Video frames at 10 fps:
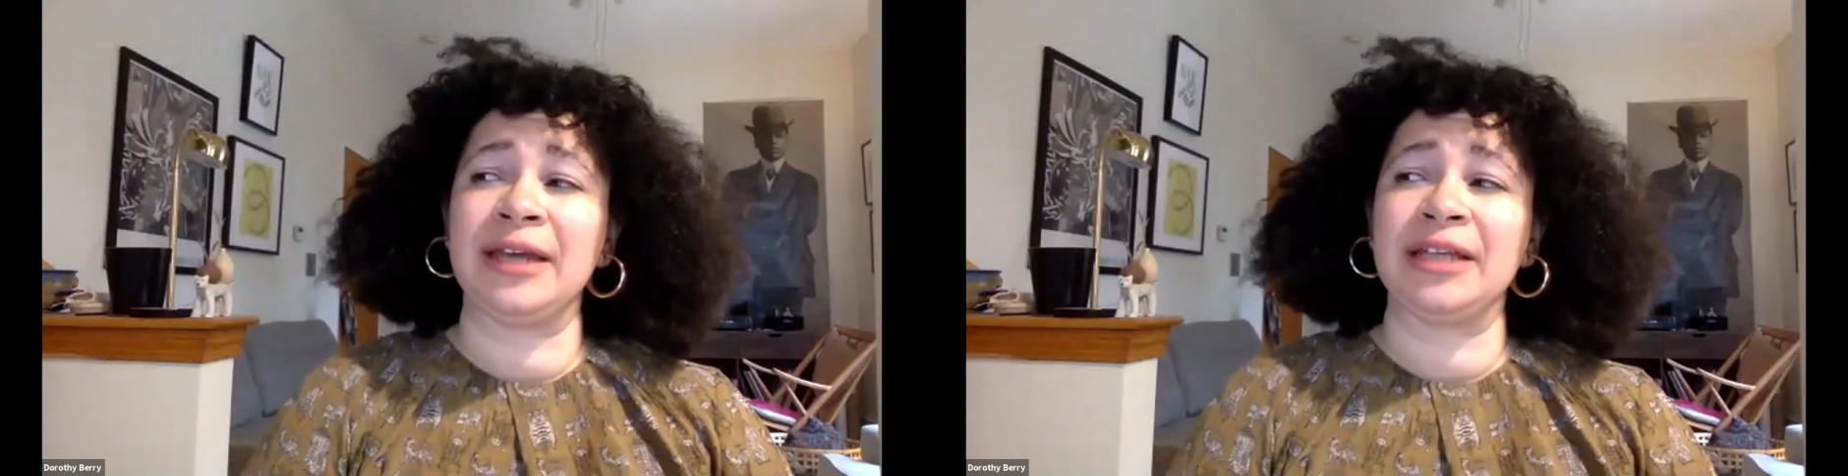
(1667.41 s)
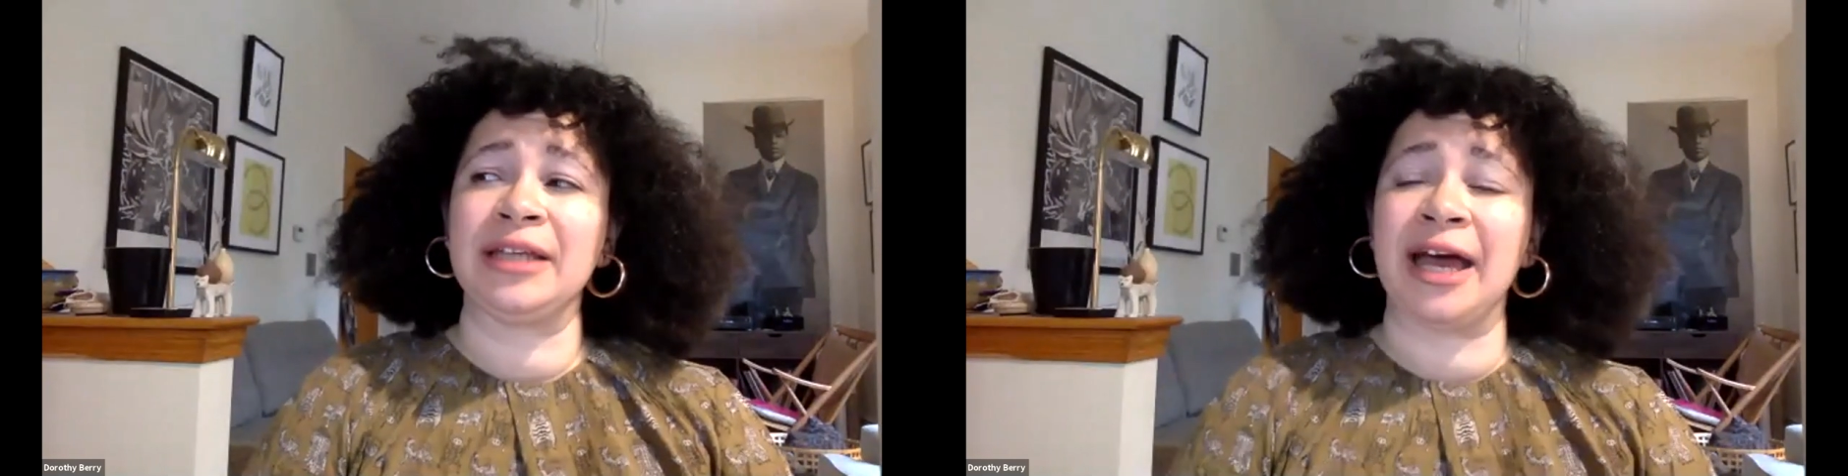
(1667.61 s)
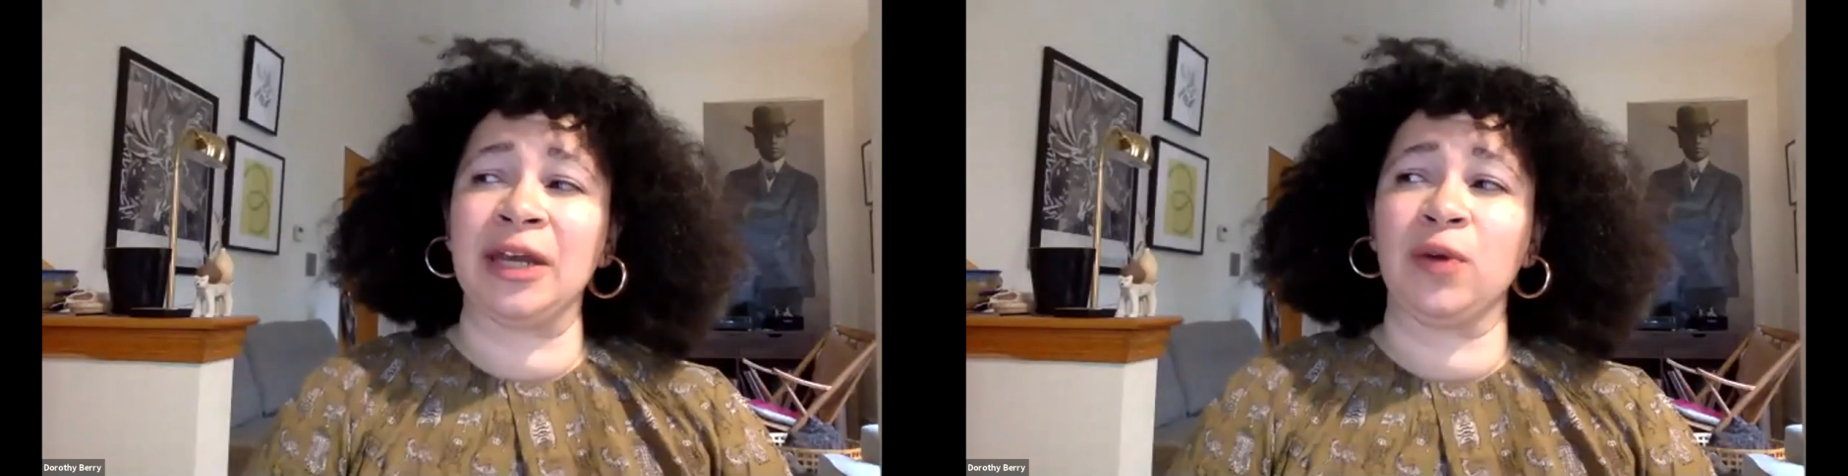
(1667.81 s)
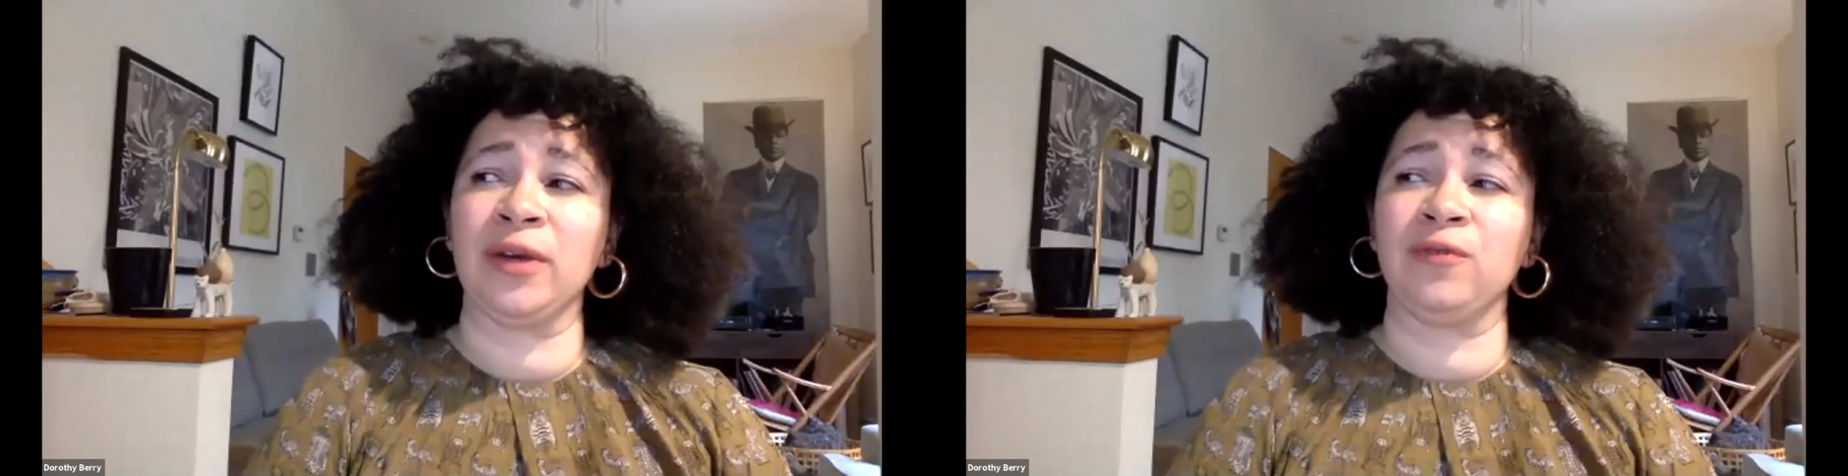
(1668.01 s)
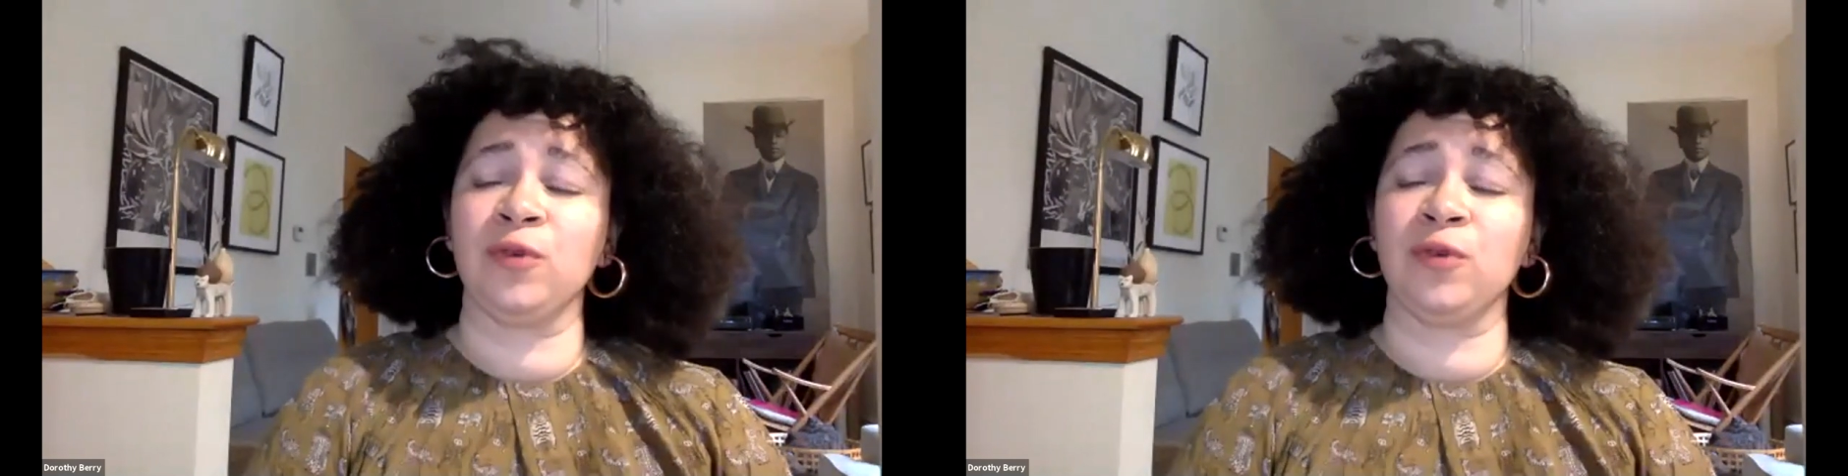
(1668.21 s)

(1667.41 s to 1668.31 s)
that is adequate